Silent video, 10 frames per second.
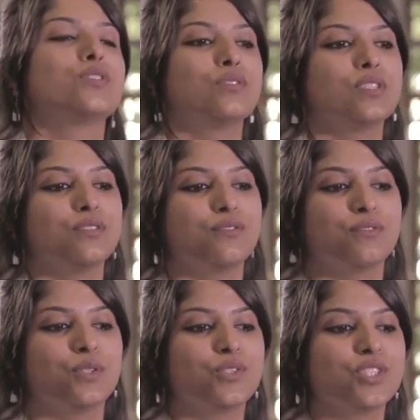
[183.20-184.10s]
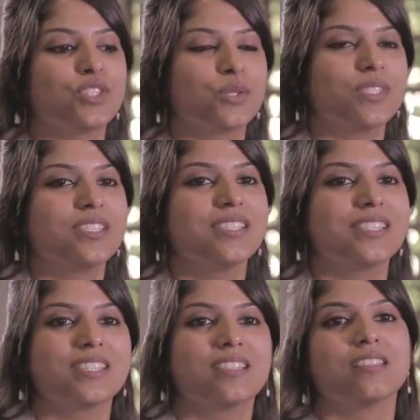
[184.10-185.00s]
To the future students,
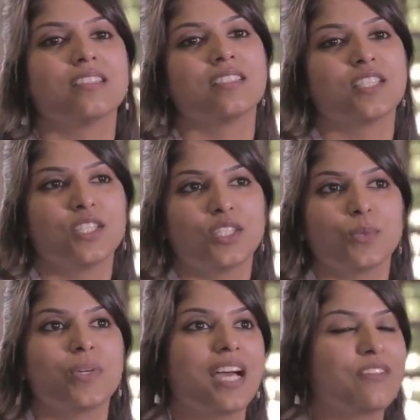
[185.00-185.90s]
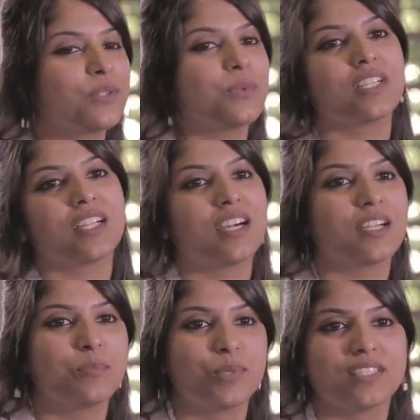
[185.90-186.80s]
you will have to work
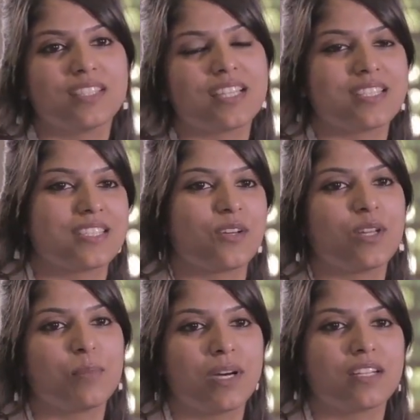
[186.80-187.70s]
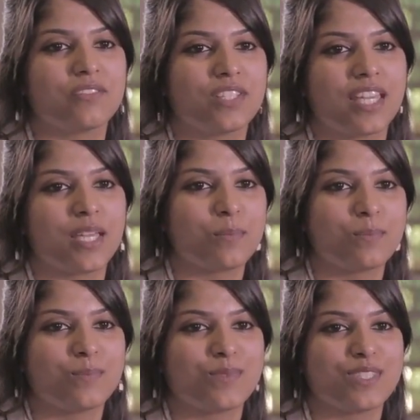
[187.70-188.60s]
hard, but that's all a part of the game.
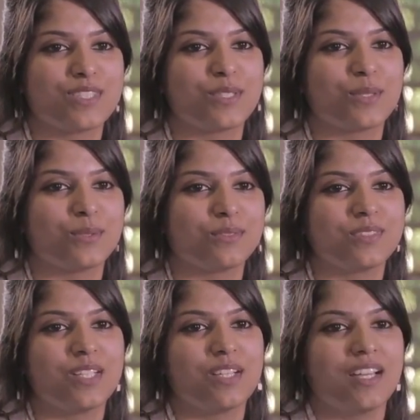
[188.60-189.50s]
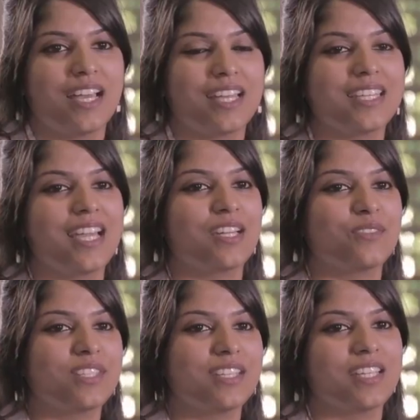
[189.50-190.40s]
So at the end of
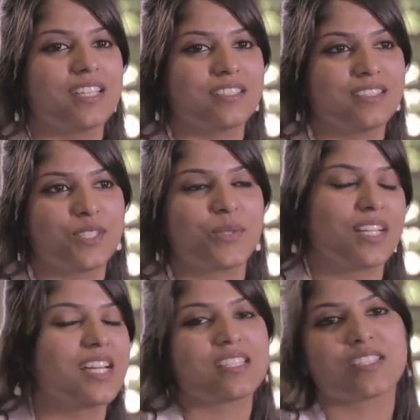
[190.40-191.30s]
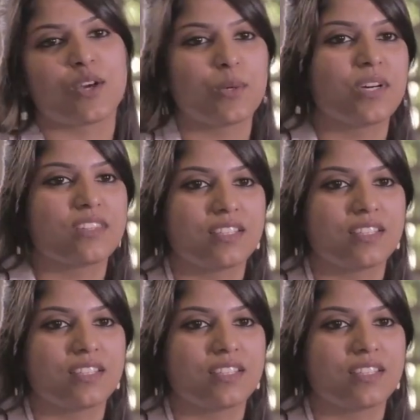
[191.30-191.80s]
the day, you realize it's all worth